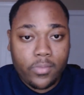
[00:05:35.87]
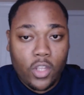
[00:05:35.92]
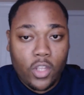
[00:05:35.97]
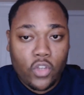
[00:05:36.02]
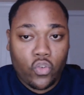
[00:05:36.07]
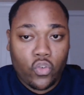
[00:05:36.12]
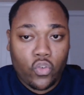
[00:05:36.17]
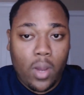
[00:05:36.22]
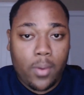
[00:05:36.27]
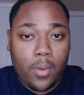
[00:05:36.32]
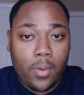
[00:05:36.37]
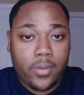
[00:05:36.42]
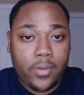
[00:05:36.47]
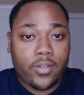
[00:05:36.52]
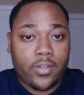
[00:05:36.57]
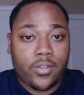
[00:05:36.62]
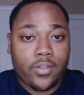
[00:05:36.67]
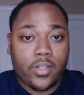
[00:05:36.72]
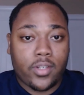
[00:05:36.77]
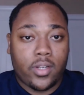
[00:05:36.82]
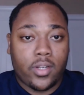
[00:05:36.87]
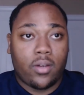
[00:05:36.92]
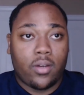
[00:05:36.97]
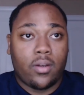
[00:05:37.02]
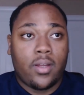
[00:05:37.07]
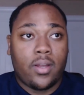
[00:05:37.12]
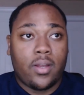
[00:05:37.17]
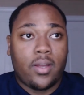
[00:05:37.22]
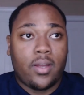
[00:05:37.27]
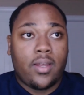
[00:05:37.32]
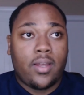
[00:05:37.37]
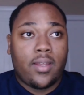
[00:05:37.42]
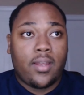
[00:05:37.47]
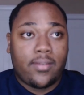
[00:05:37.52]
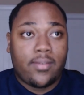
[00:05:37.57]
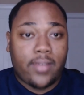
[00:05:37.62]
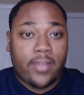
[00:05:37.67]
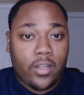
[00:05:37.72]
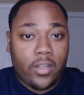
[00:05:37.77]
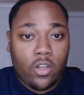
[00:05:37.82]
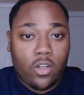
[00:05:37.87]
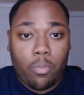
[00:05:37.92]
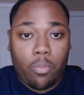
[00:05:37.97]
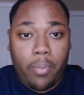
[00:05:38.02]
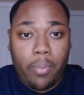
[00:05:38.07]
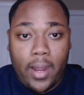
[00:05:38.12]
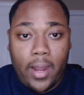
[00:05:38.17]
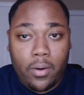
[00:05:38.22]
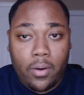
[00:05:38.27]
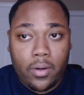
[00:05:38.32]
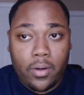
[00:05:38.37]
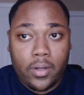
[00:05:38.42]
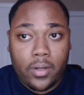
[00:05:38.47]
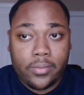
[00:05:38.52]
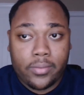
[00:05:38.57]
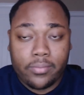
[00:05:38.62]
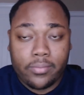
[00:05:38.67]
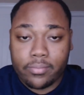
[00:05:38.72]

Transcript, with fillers: So I would just, you know, say no power,